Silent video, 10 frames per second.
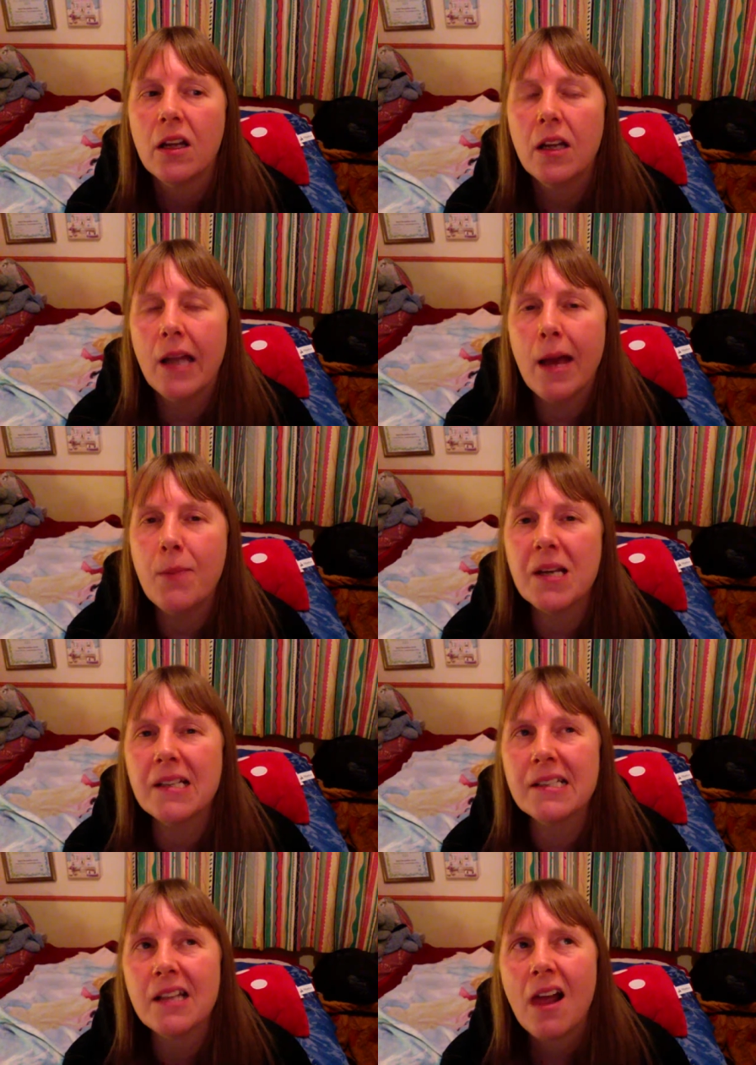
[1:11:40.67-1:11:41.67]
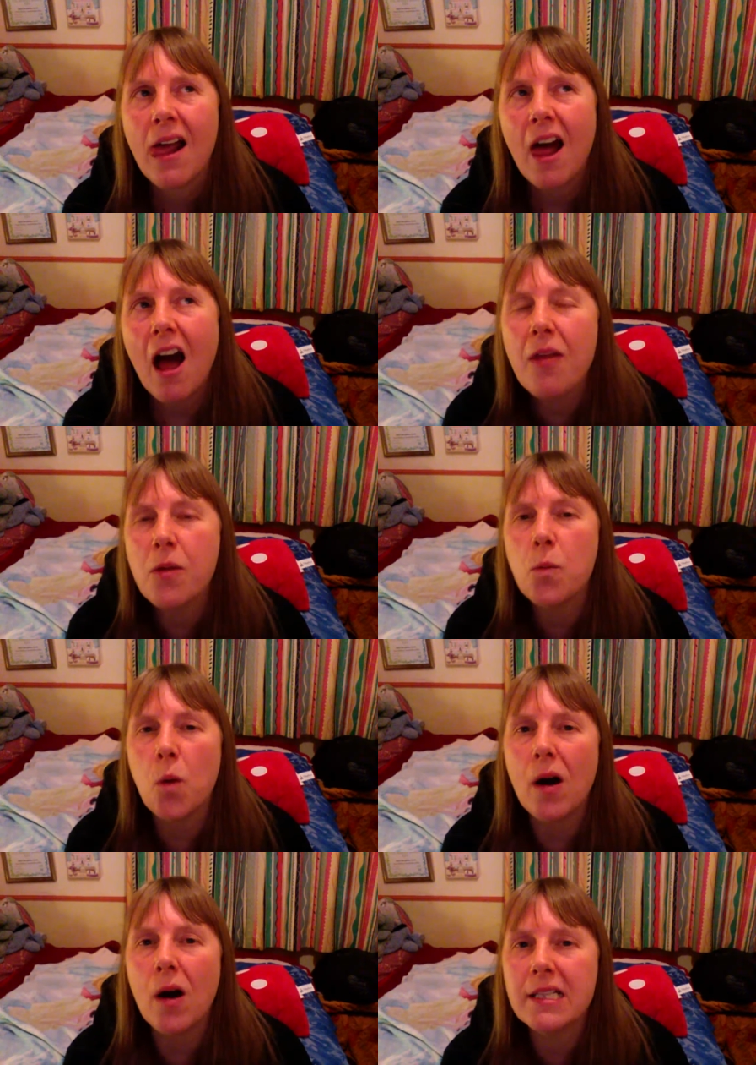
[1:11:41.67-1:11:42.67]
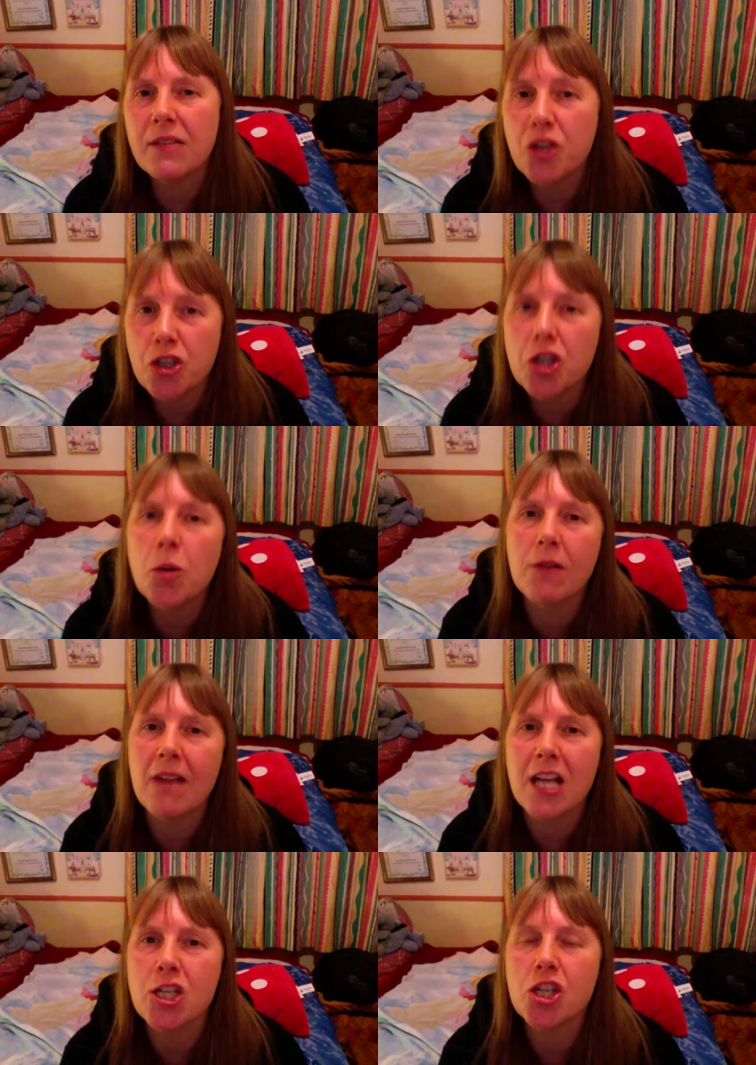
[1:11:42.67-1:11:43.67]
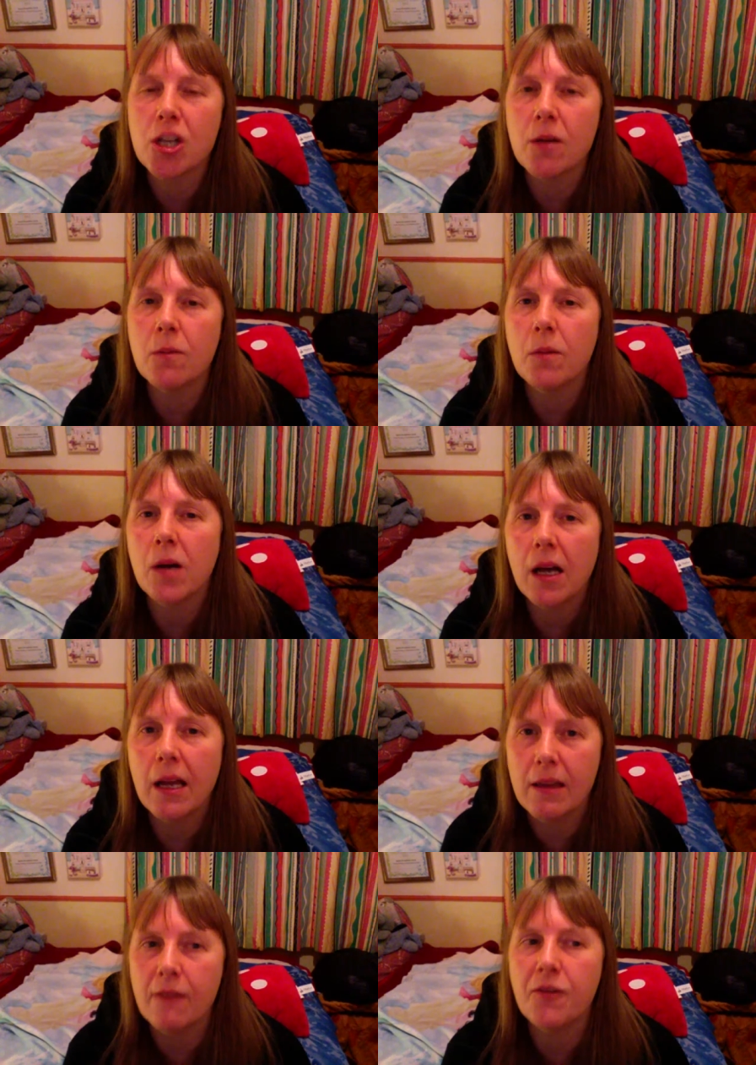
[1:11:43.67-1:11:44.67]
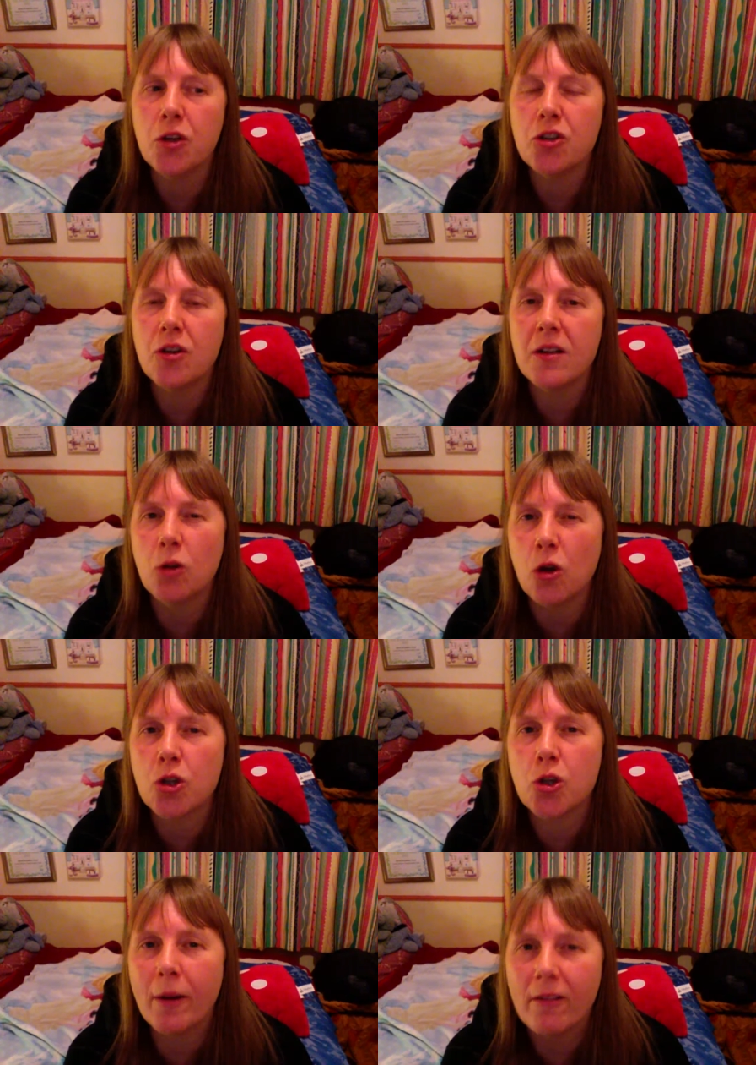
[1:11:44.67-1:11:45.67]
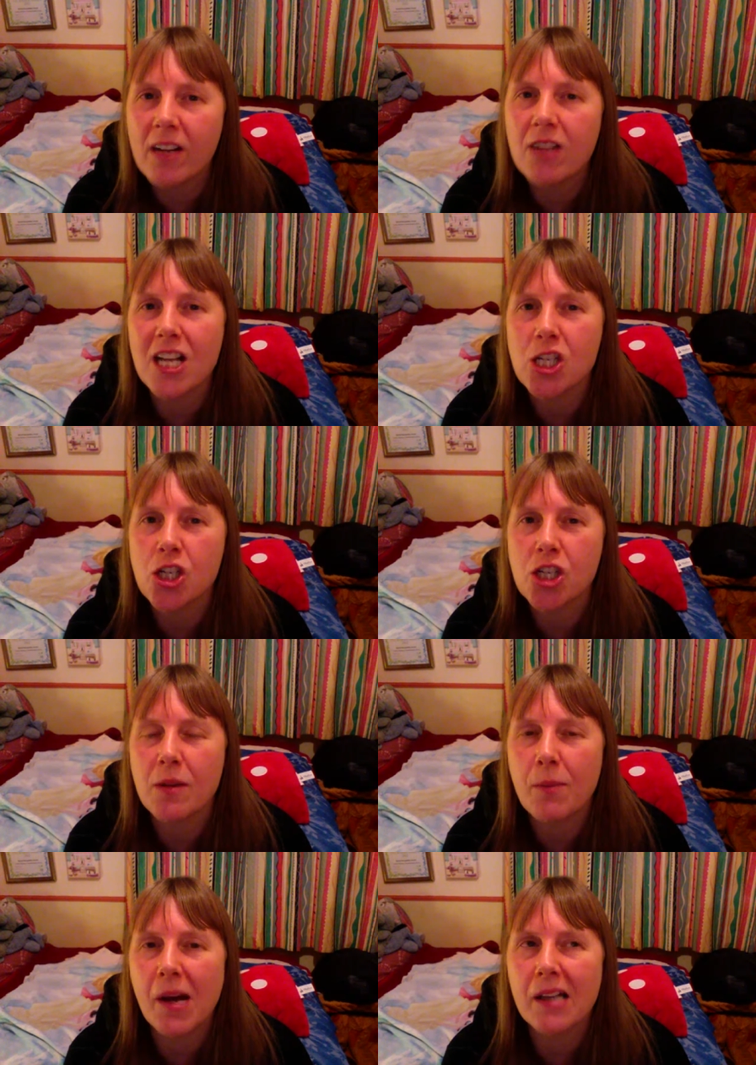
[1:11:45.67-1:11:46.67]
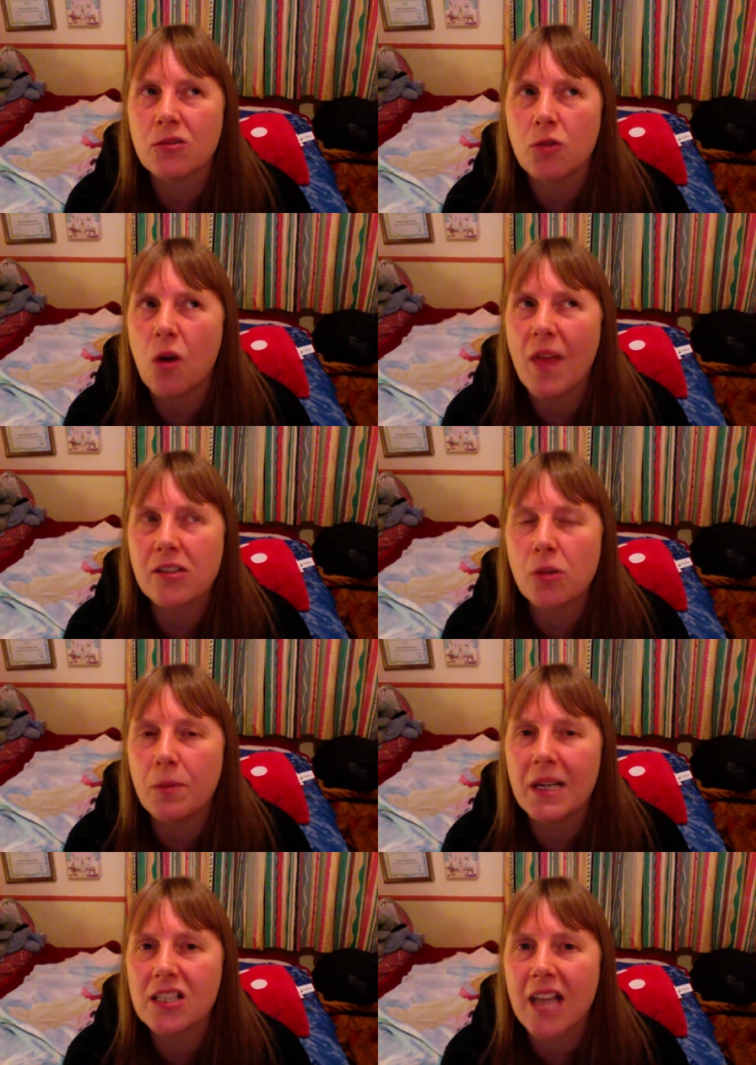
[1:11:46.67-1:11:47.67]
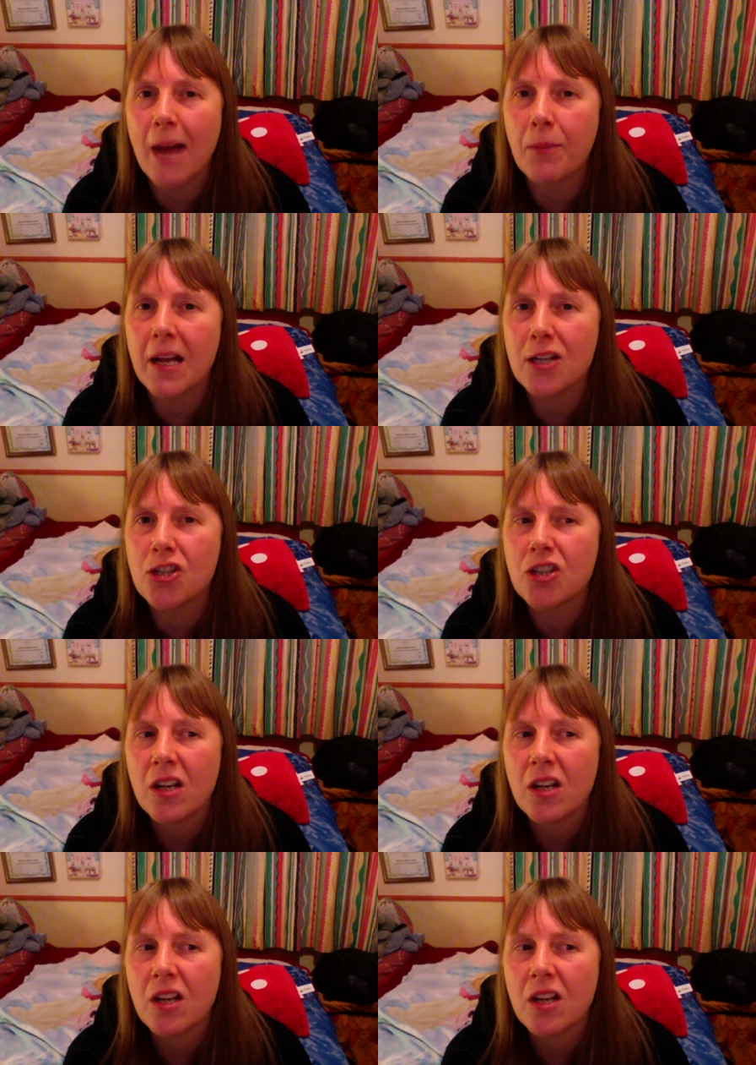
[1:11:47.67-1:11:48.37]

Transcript: You know, because otherwise, if you do want a relationship in the future and you're not sure you're in a relationship with the person or not, that's not been established,